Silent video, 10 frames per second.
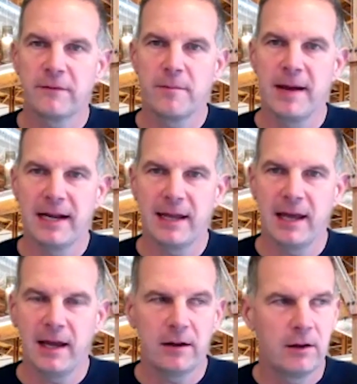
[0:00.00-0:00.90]
for
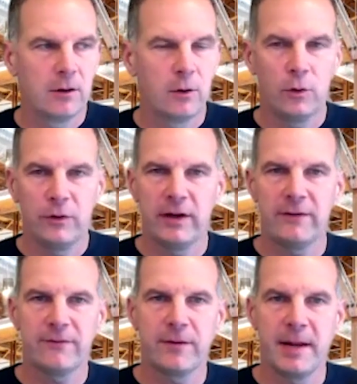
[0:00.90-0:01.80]
Medicaid, old
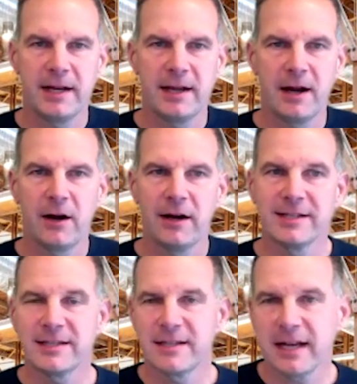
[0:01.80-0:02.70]
enough for Medicare, and
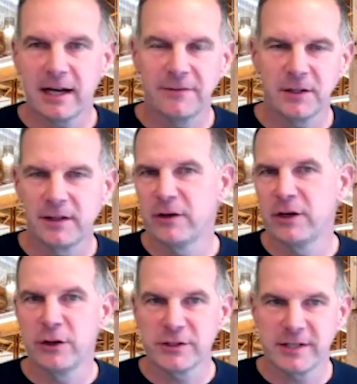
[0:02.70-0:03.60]
sick enough to live in a
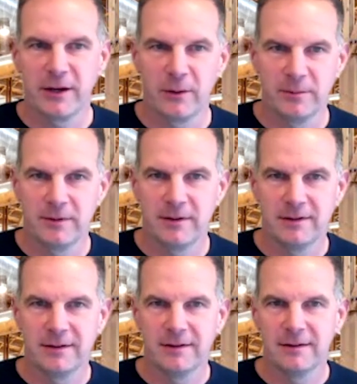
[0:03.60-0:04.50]
nursing home,
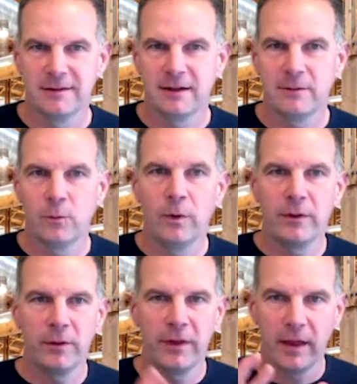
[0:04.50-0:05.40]

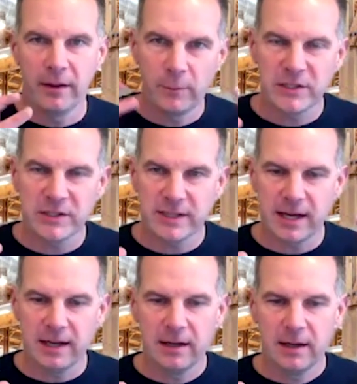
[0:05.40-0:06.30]
which has
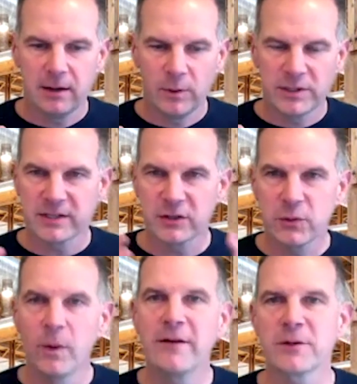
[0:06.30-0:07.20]

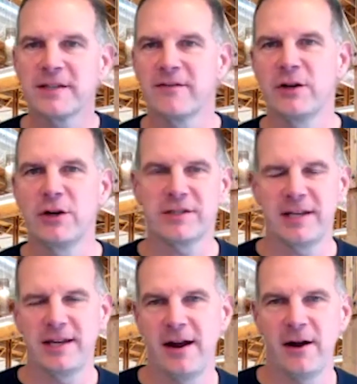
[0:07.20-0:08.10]
24/7
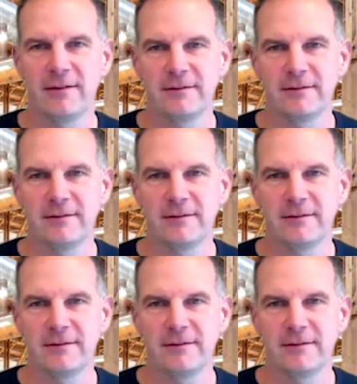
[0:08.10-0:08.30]
nursing care.